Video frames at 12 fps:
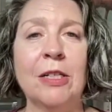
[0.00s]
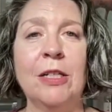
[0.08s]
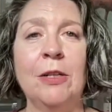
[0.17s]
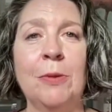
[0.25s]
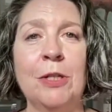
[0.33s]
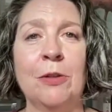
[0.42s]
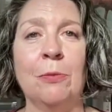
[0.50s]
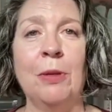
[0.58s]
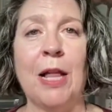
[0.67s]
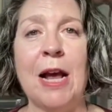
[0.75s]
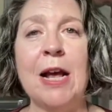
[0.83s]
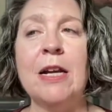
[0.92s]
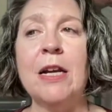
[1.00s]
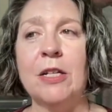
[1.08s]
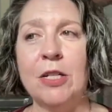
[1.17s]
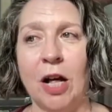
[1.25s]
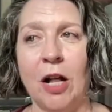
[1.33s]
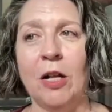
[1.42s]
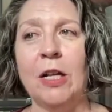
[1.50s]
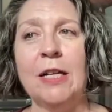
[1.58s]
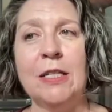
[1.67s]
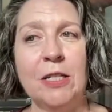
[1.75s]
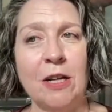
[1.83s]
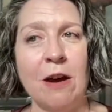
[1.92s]
to the original plan until
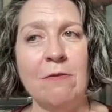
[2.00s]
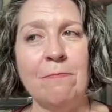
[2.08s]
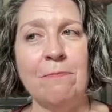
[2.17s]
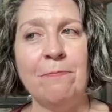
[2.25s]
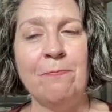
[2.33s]
it's done.